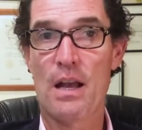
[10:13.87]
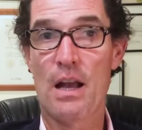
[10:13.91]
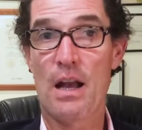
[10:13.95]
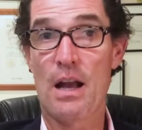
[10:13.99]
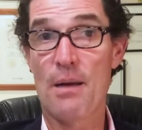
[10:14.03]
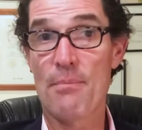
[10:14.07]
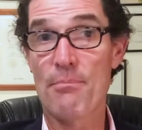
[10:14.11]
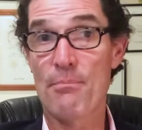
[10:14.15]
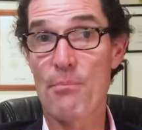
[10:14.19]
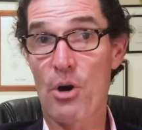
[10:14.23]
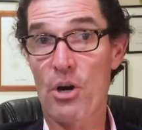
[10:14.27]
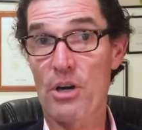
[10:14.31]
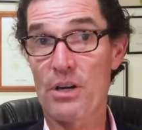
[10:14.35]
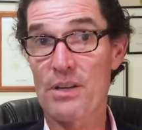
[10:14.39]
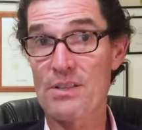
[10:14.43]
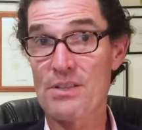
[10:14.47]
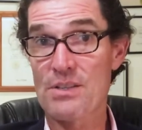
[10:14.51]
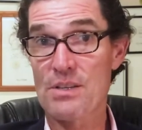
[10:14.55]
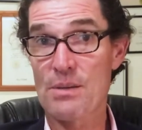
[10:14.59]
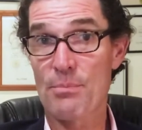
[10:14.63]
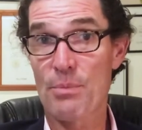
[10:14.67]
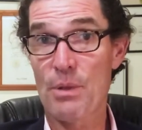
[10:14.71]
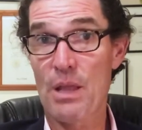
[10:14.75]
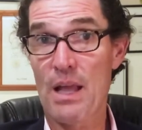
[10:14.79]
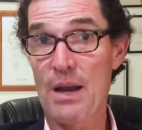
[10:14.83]

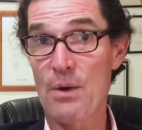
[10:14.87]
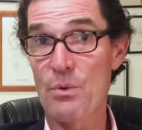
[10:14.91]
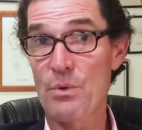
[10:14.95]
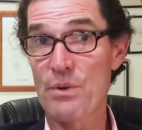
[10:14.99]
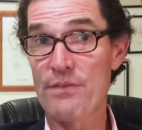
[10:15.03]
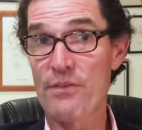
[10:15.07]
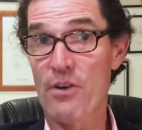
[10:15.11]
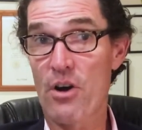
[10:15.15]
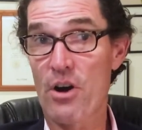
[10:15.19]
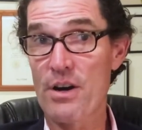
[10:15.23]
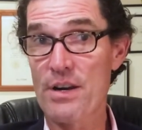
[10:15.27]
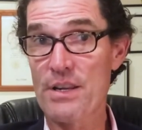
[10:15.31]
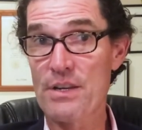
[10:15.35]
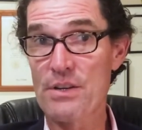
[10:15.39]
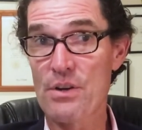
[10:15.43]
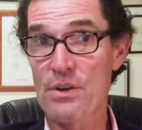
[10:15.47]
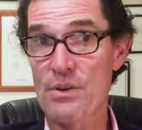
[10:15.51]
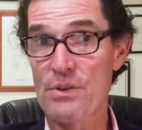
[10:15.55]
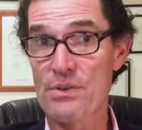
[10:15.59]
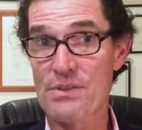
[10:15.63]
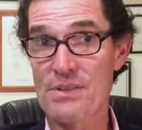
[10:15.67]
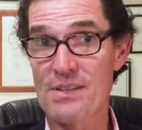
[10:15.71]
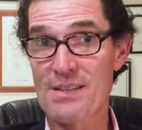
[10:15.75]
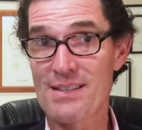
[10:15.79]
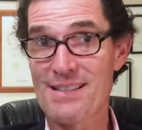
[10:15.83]
Market supply, we've already
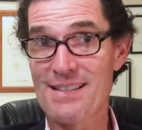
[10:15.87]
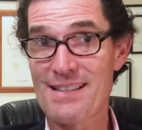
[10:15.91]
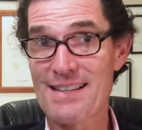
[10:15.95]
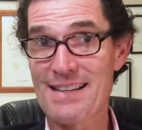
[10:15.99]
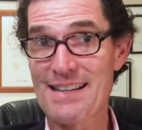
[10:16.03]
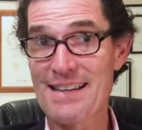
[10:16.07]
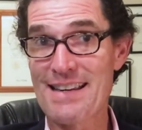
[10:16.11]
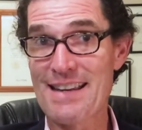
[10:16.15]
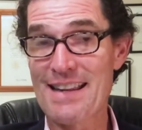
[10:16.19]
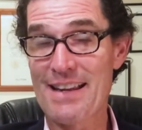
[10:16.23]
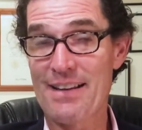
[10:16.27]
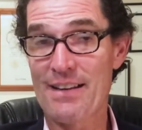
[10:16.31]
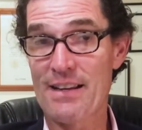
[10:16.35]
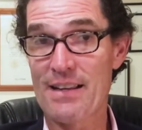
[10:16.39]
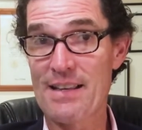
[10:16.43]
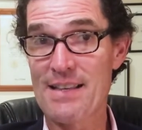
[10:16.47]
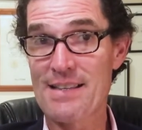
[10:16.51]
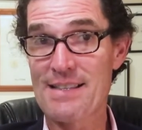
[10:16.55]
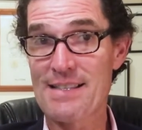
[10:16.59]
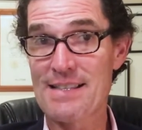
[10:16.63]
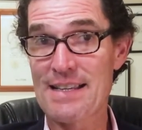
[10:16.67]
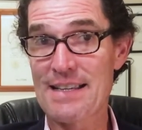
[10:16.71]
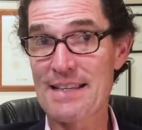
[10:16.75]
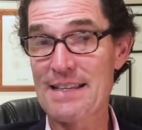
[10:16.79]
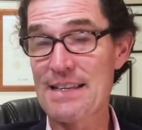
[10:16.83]
noticed
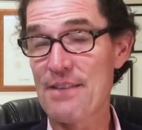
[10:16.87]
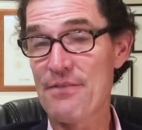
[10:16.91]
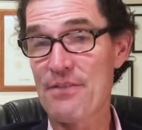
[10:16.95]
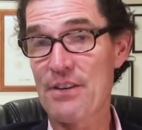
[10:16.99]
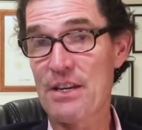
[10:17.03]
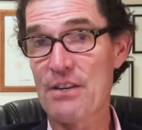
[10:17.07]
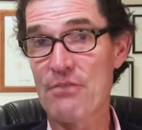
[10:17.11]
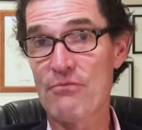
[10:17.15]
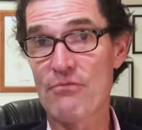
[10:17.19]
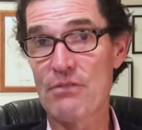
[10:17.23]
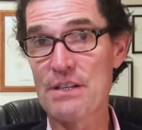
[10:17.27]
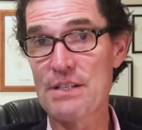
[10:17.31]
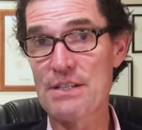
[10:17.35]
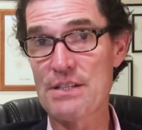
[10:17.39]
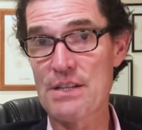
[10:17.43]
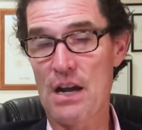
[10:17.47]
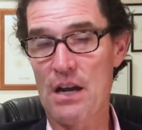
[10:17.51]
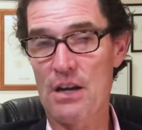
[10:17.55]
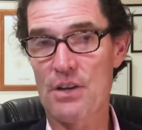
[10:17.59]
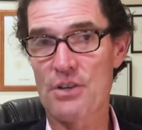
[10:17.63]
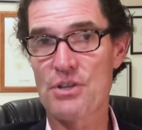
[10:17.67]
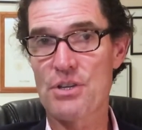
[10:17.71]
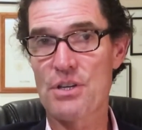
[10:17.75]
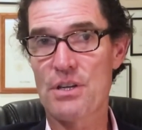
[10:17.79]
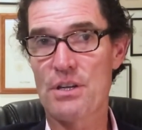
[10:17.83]
a significant
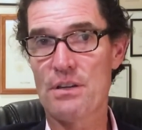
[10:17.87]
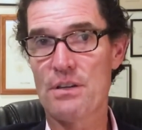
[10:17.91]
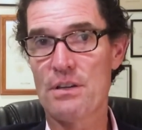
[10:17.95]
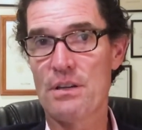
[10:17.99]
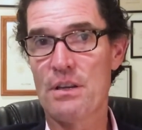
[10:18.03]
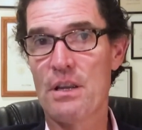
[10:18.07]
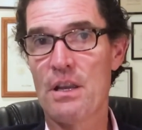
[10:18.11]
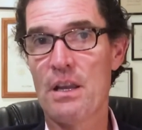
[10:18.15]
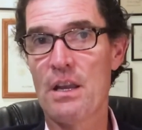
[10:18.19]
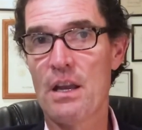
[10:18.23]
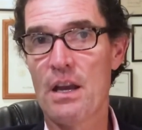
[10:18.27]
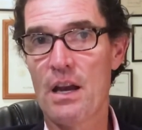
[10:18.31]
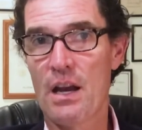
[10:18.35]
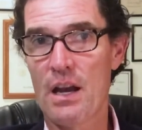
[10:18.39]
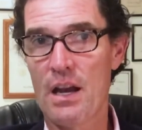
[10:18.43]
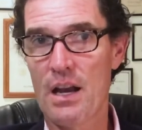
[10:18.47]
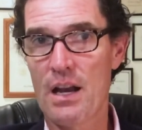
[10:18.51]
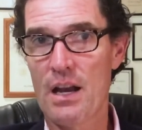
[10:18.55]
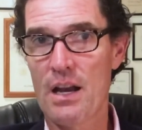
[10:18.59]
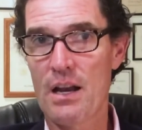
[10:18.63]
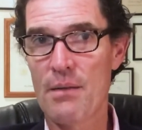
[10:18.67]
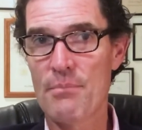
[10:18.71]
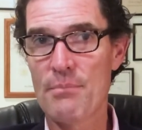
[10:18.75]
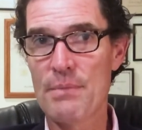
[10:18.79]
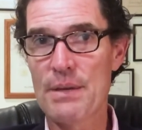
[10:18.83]
reduction
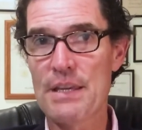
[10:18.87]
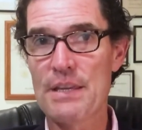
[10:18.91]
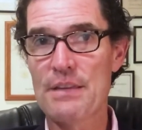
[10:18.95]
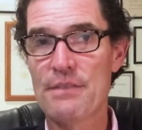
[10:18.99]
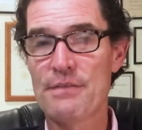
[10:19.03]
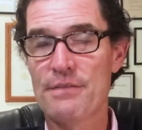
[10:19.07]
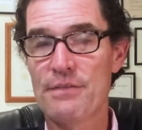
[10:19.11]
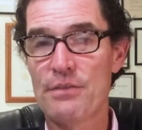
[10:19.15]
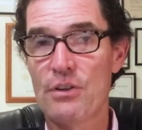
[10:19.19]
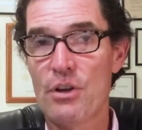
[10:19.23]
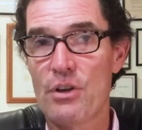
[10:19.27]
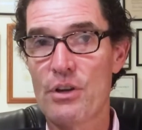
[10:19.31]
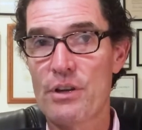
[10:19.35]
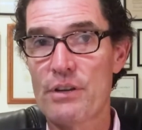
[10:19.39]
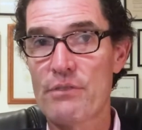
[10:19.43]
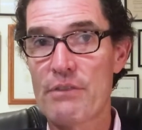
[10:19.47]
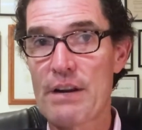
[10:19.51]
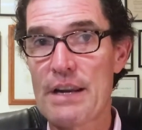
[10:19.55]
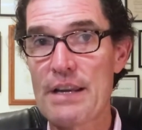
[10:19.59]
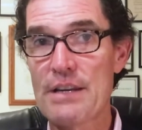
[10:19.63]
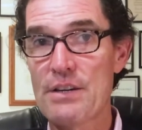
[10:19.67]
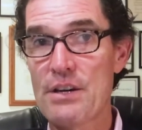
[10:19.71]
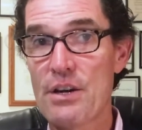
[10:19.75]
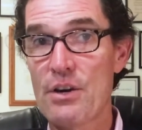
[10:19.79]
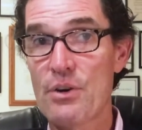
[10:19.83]
in floating
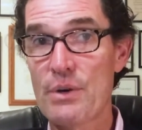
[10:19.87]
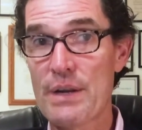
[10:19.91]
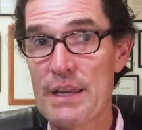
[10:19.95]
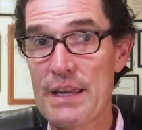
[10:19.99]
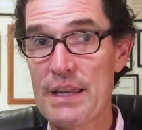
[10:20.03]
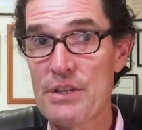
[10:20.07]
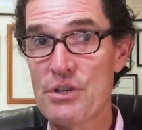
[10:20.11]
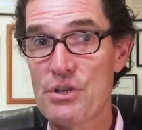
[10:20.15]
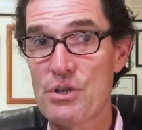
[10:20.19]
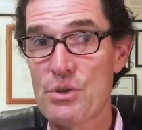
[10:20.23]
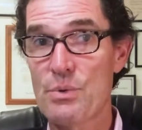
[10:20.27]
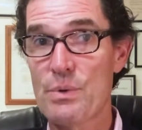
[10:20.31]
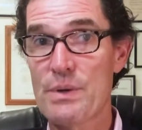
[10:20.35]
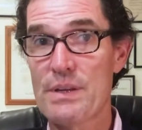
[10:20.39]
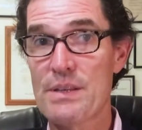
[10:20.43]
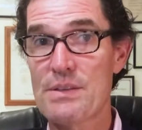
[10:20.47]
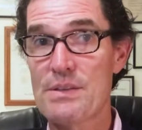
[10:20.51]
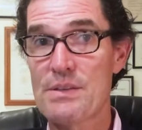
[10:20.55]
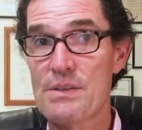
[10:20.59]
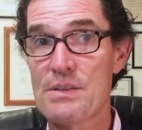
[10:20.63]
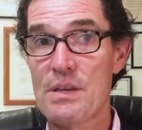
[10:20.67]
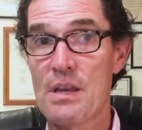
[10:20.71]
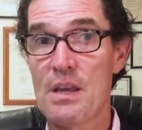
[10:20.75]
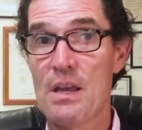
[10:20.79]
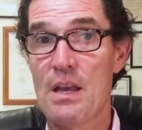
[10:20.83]
rate note
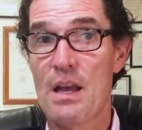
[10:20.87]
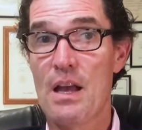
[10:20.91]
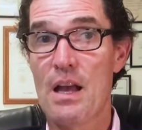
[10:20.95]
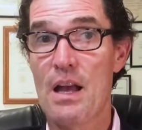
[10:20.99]
issuance.